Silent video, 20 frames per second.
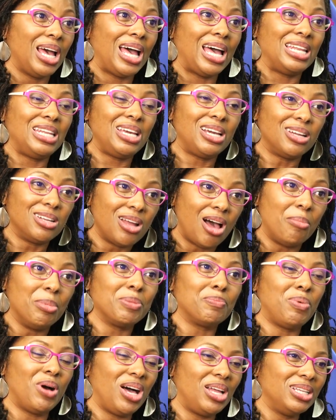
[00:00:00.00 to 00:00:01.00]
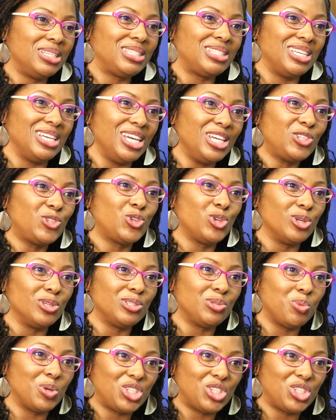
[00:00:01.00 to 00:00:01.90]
and economic policy issues,